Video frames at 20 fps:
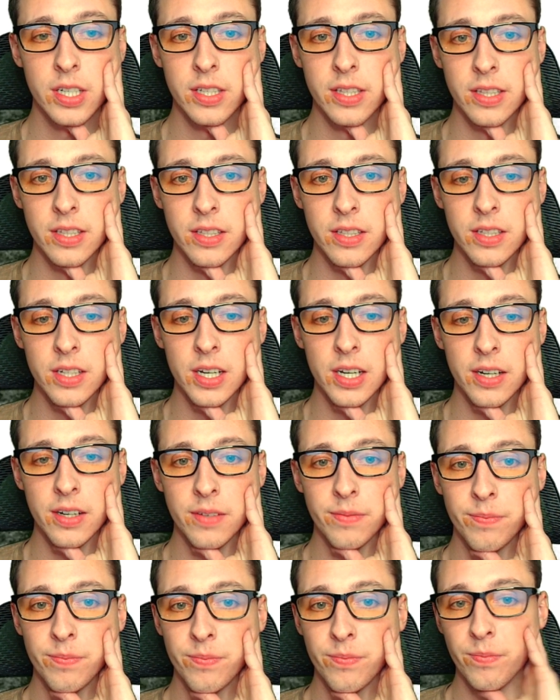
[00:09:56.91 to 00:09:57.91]

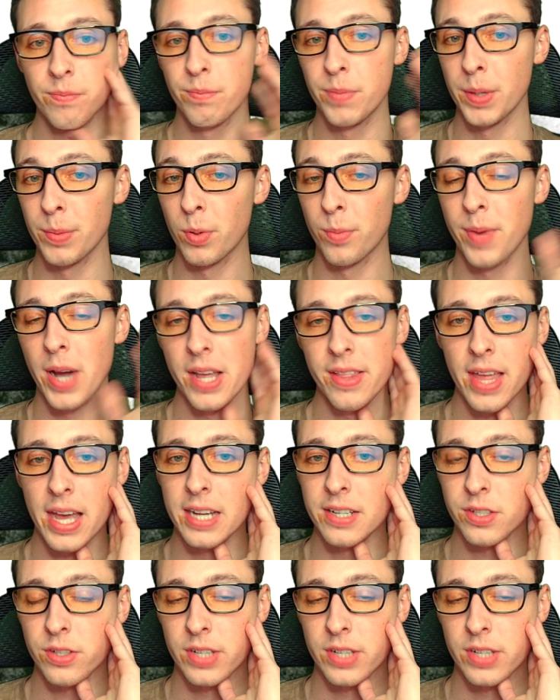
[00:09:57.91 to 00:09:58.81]
and people buy that,